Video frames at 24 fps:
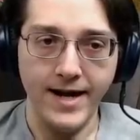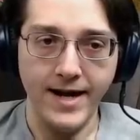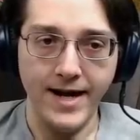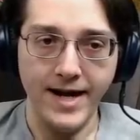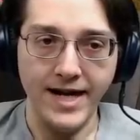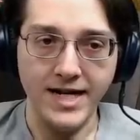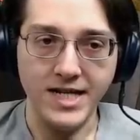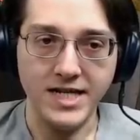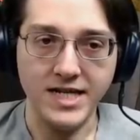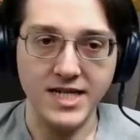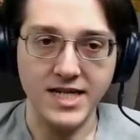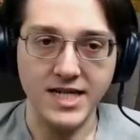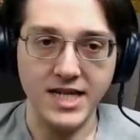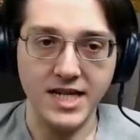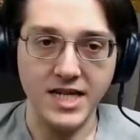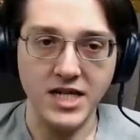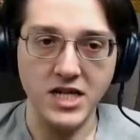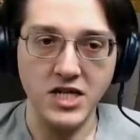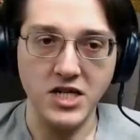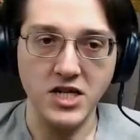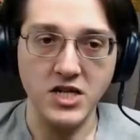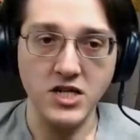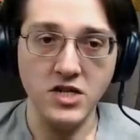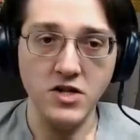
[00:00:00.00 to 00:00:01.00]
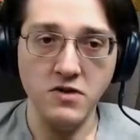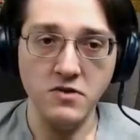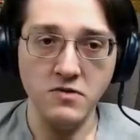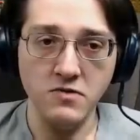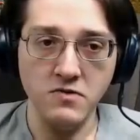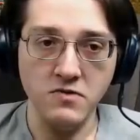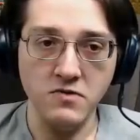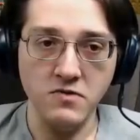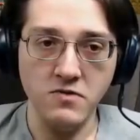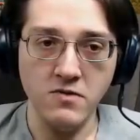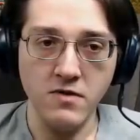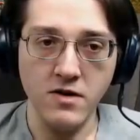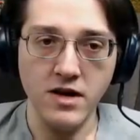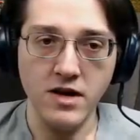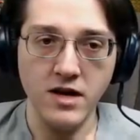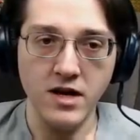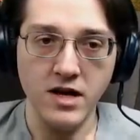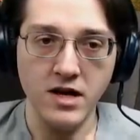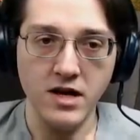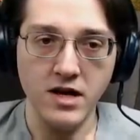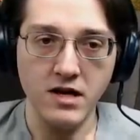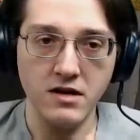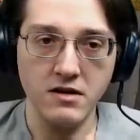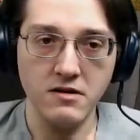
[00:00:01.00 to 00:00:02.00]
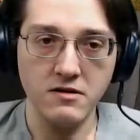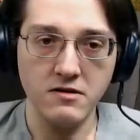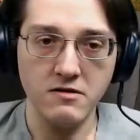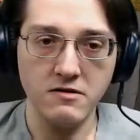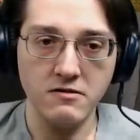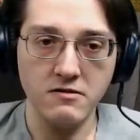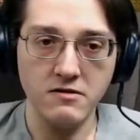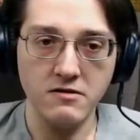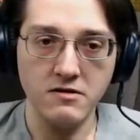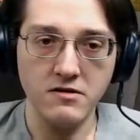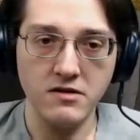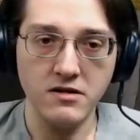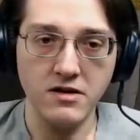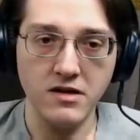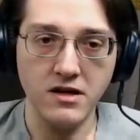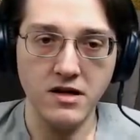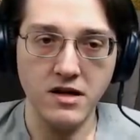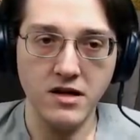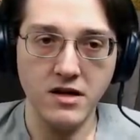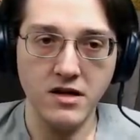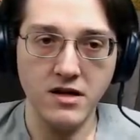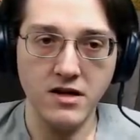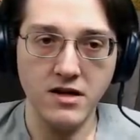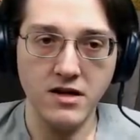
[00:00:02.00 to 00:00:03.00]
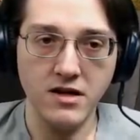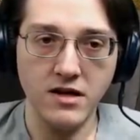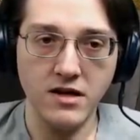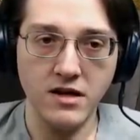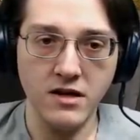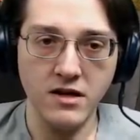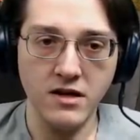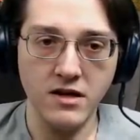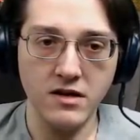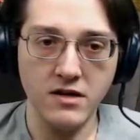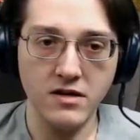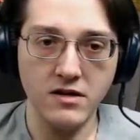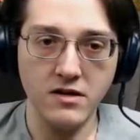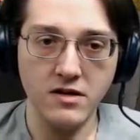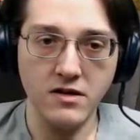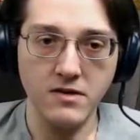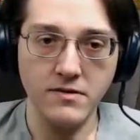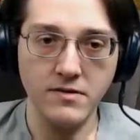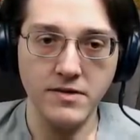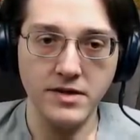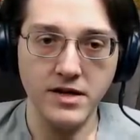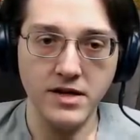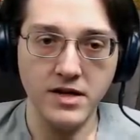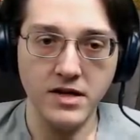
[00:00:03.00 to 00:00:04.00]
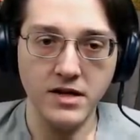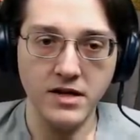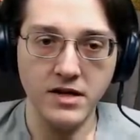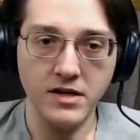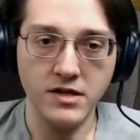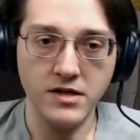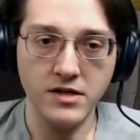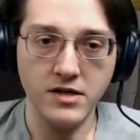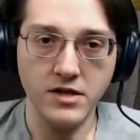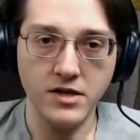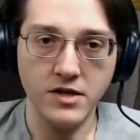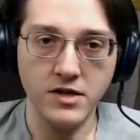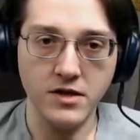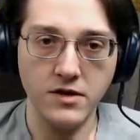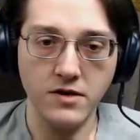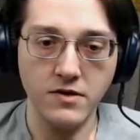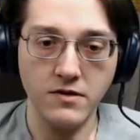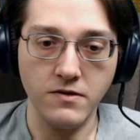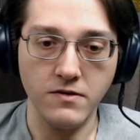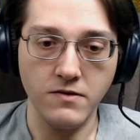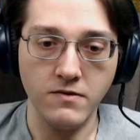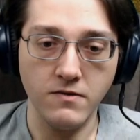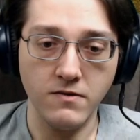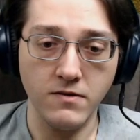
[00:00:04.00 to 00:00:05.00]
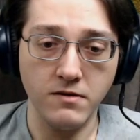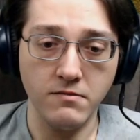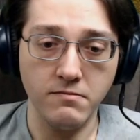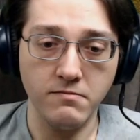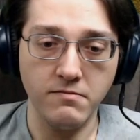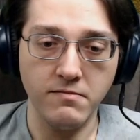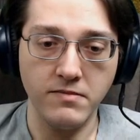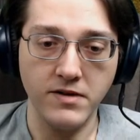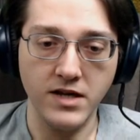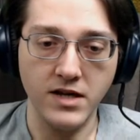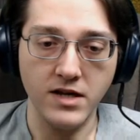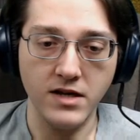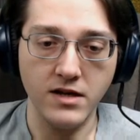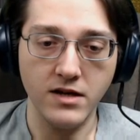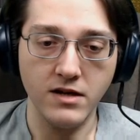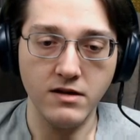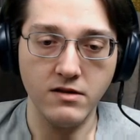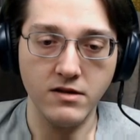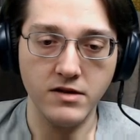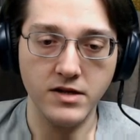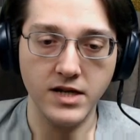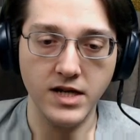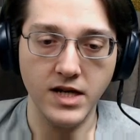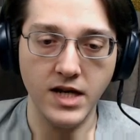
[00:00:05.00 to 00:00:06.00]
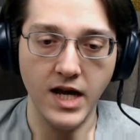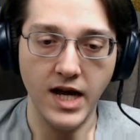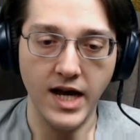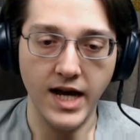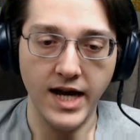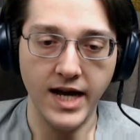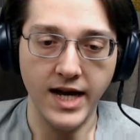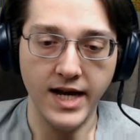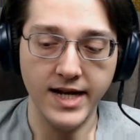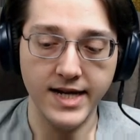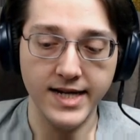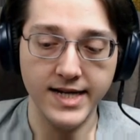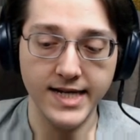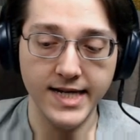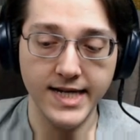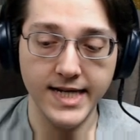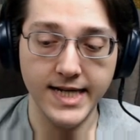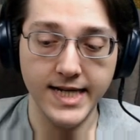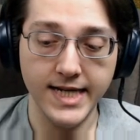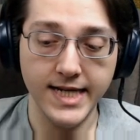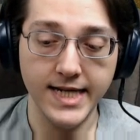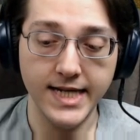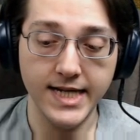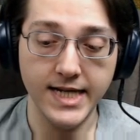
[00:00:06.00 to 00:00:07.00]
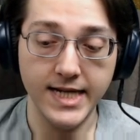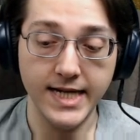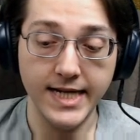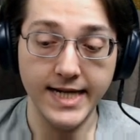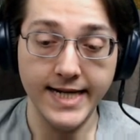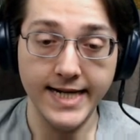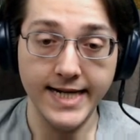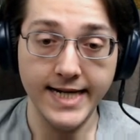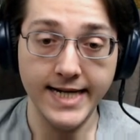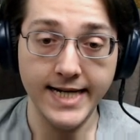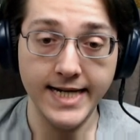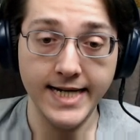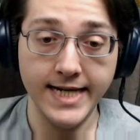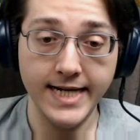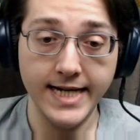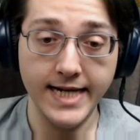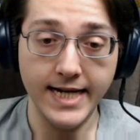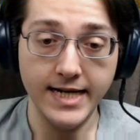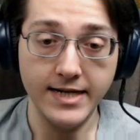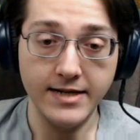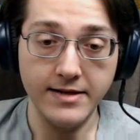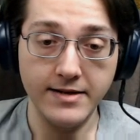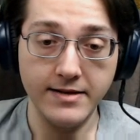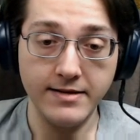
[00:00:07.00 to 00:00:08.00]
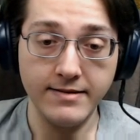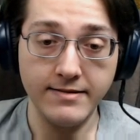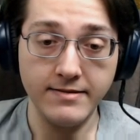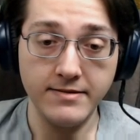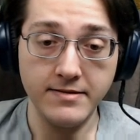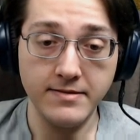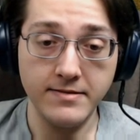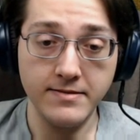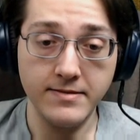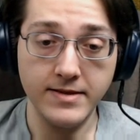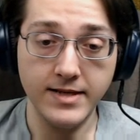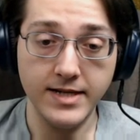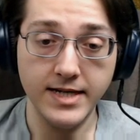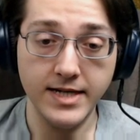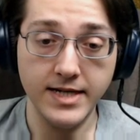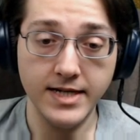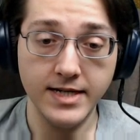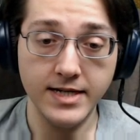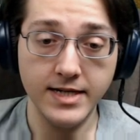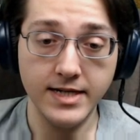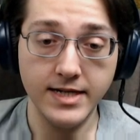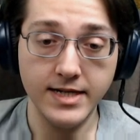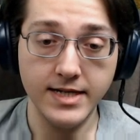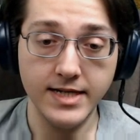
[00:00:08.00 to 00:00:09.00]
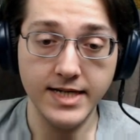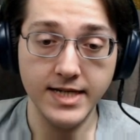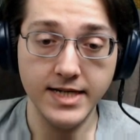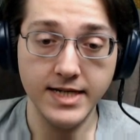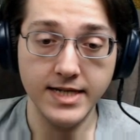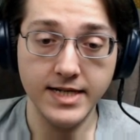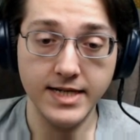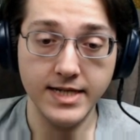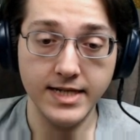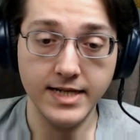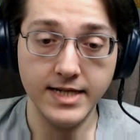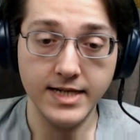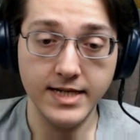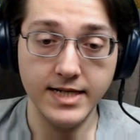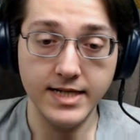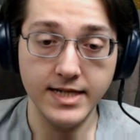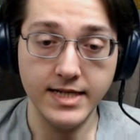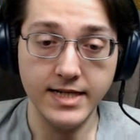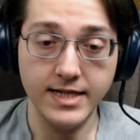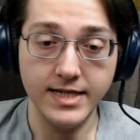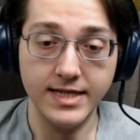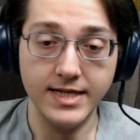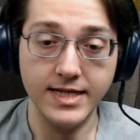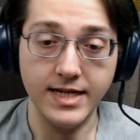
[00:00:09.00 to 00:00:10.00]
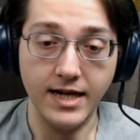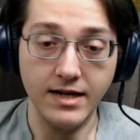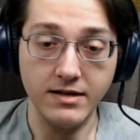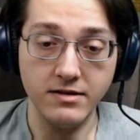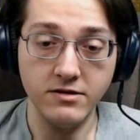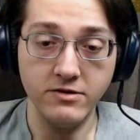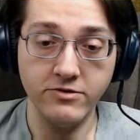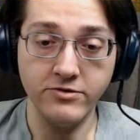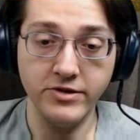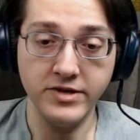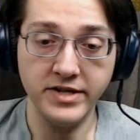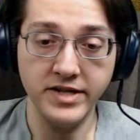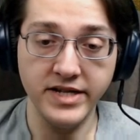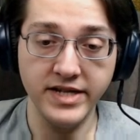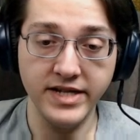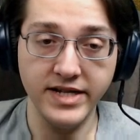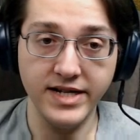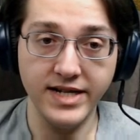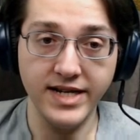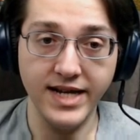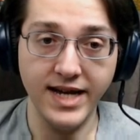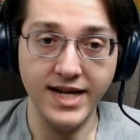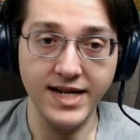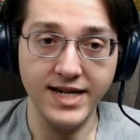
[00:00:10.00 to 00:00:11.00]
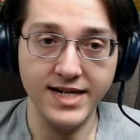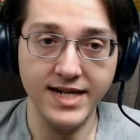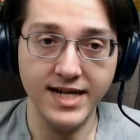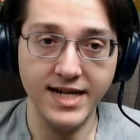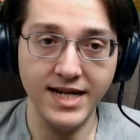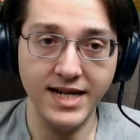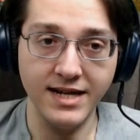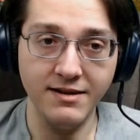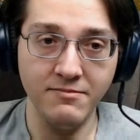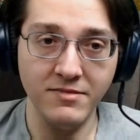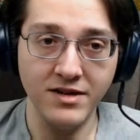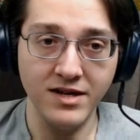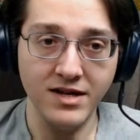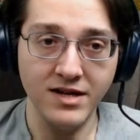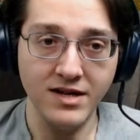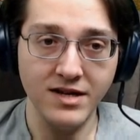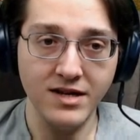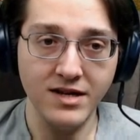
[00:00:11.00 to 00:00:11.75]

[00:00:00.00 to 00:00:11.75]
Alright, you are going to be looking at Uh, I don't know, like six hundred at a time?